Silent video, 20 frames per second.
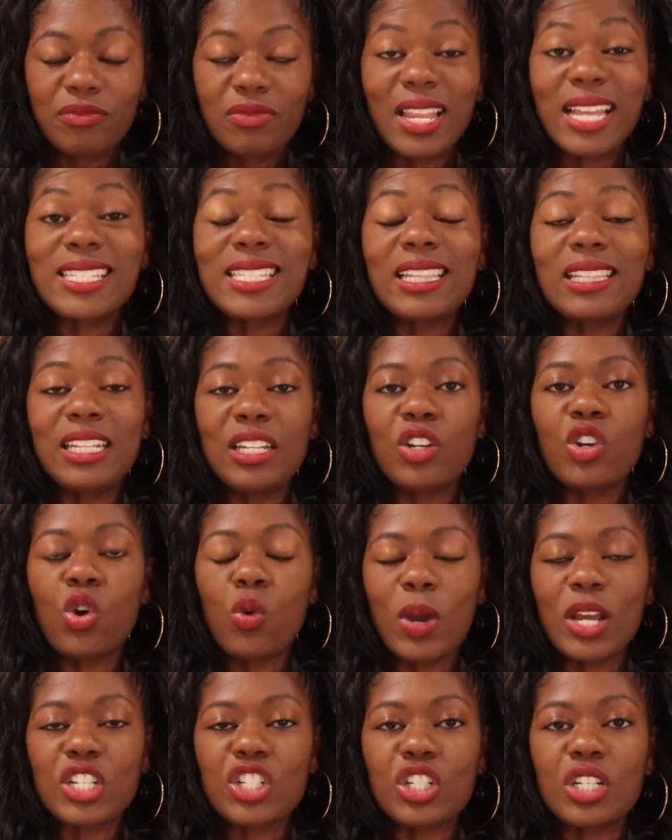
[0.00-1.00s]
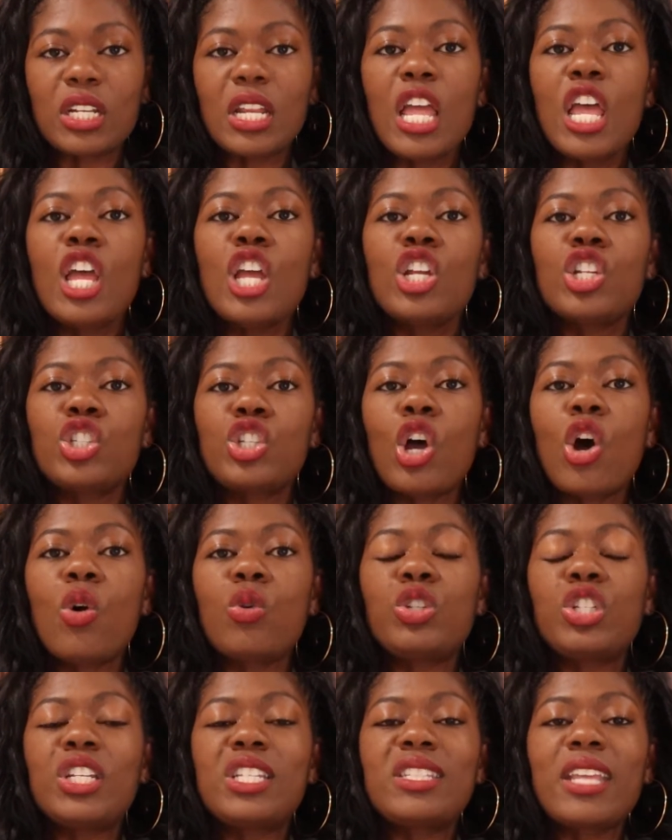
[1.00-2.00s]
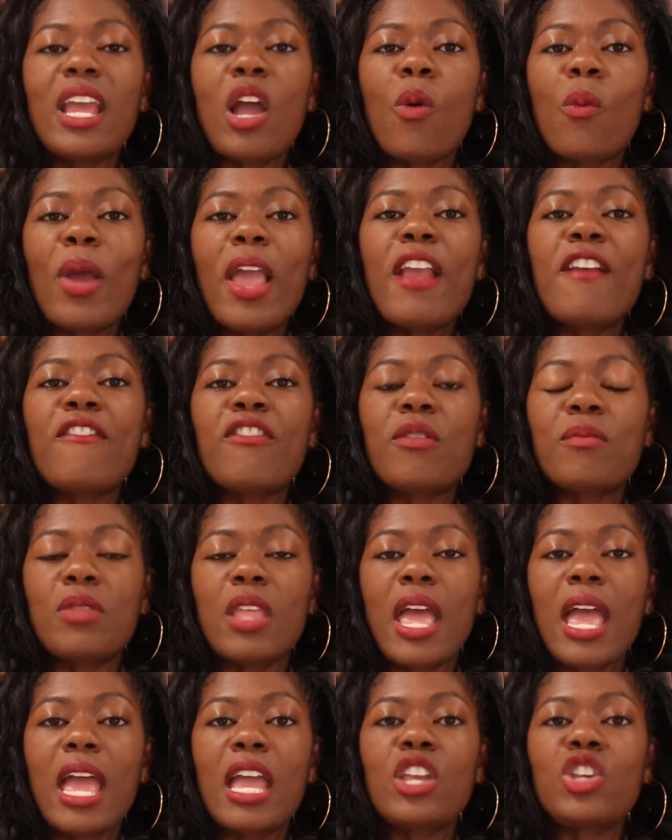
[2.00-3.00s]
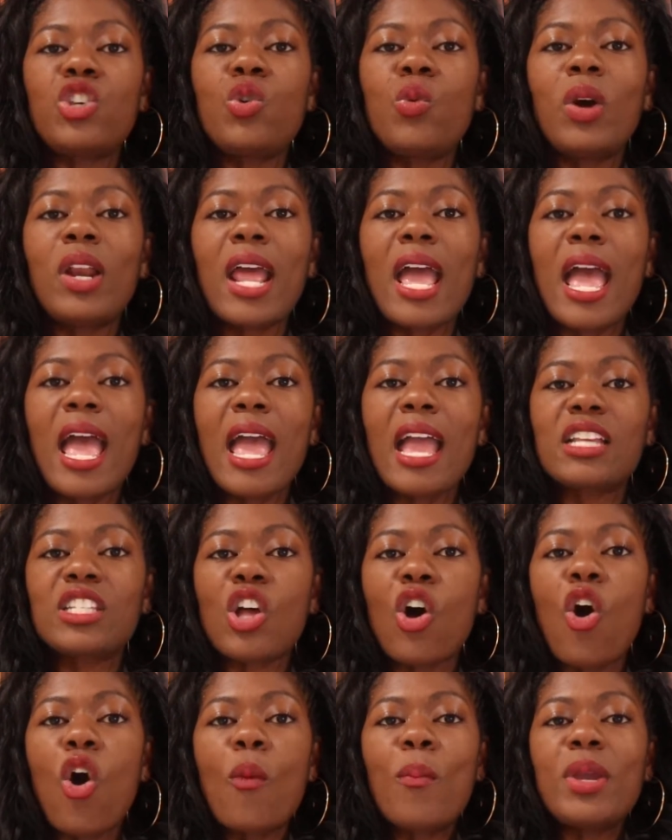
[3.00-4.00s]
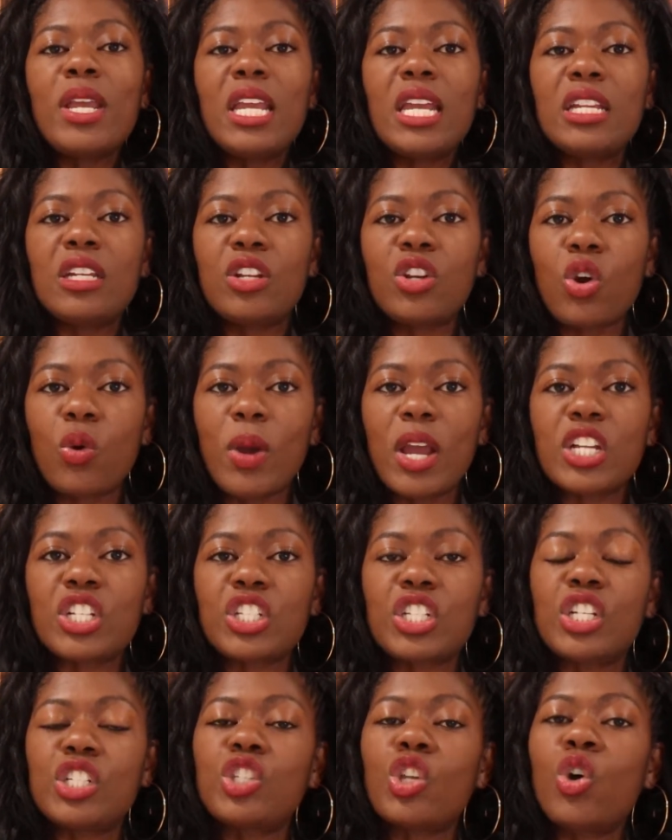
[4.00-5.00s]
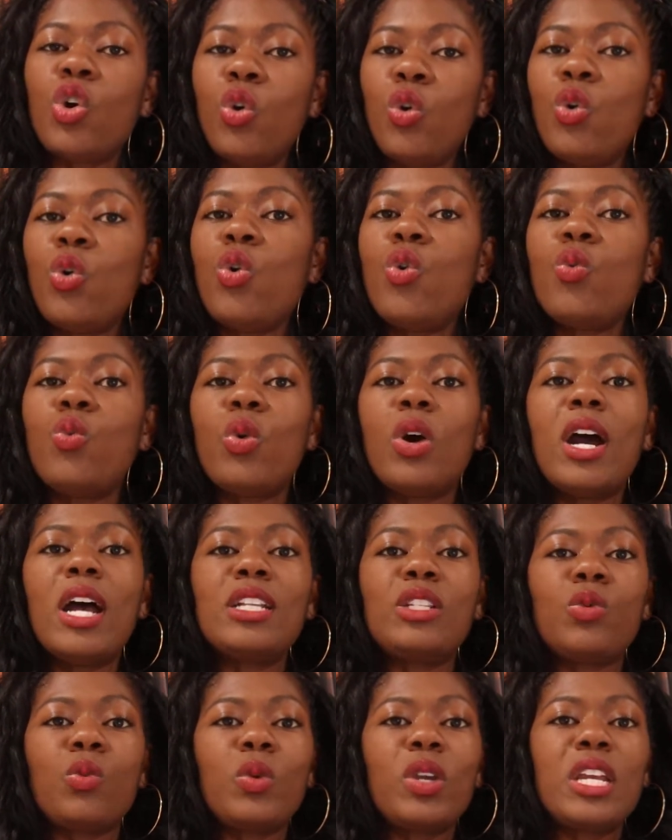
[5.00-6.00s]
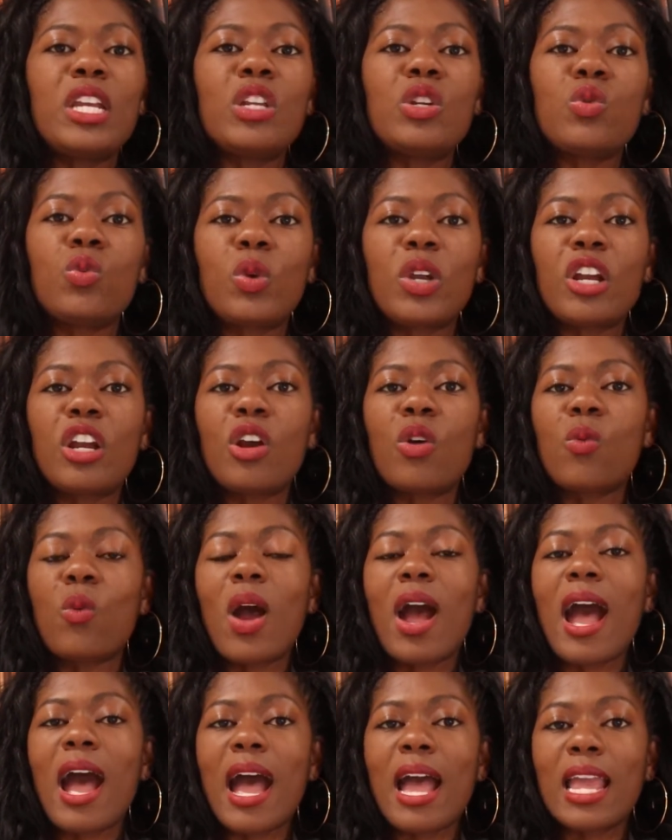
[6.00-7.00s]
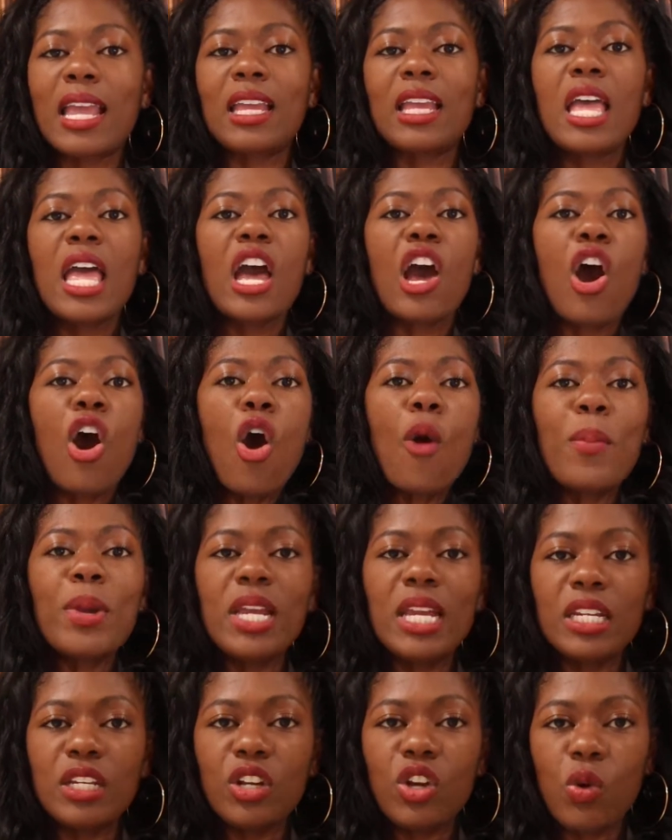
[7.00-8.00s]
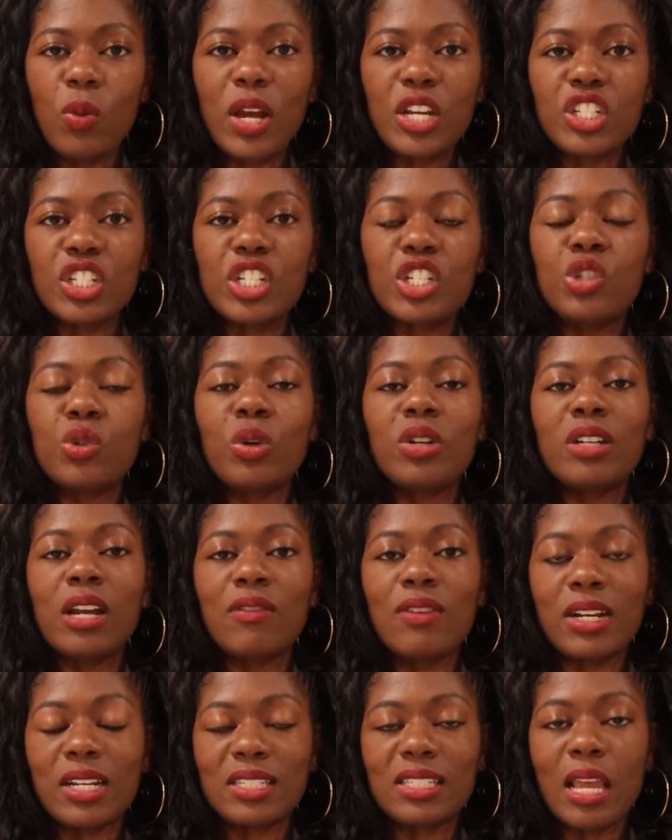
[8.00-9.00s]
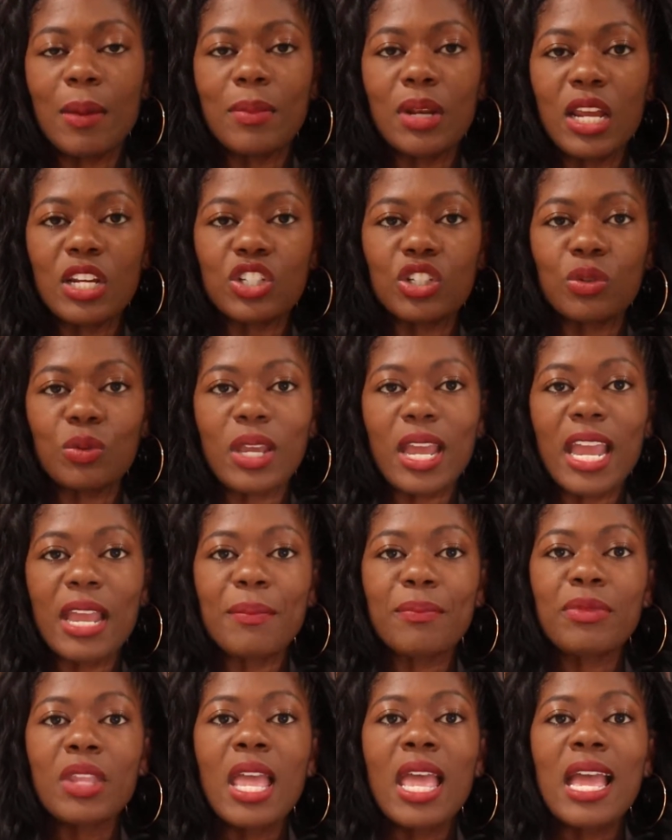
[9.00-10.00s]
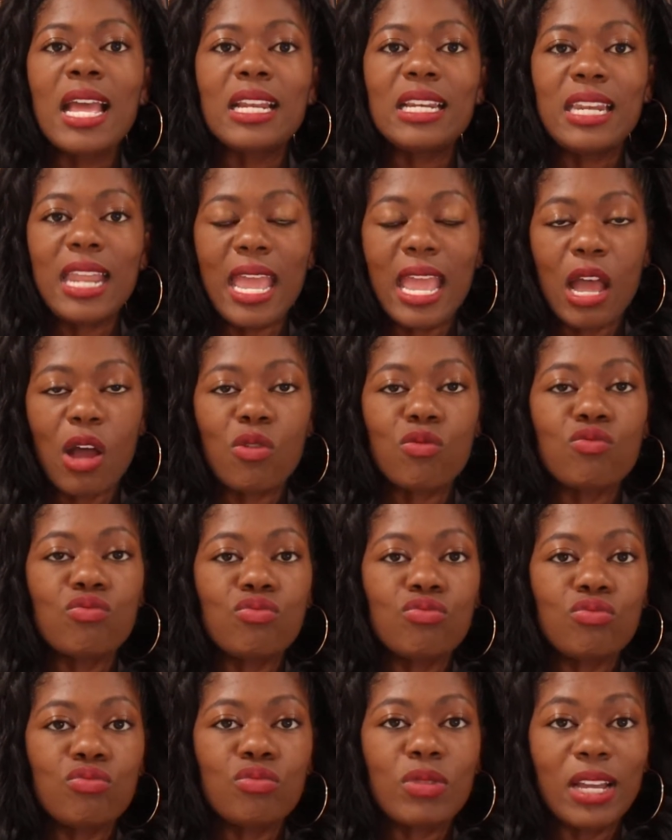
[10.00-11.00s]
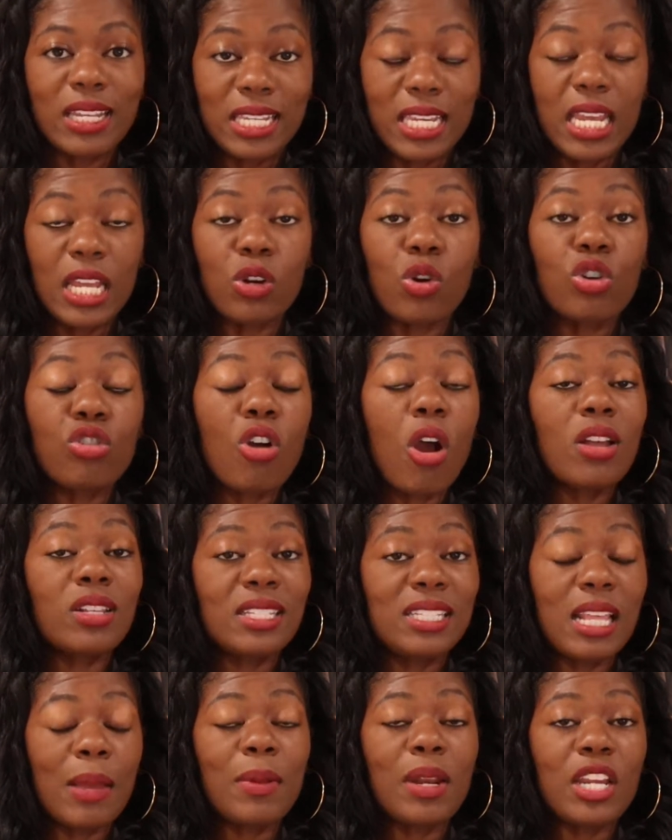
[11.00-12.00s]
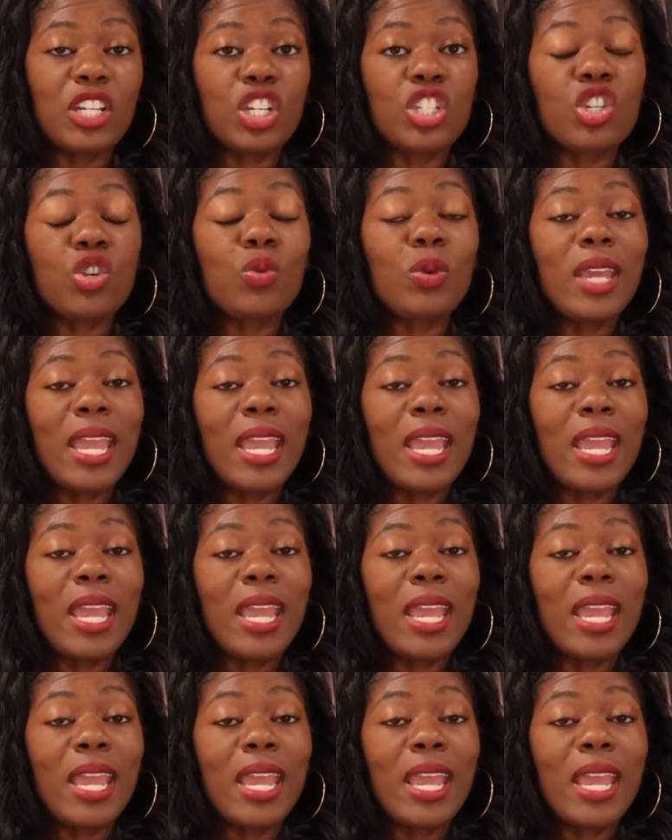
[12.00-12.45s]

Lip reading: That's a leading question. So to stay away from that, you want to ask open-ended questions. Who, what, when, where, why? Open-ended questions during direct examination, okay? Now, again, on cross-examination, you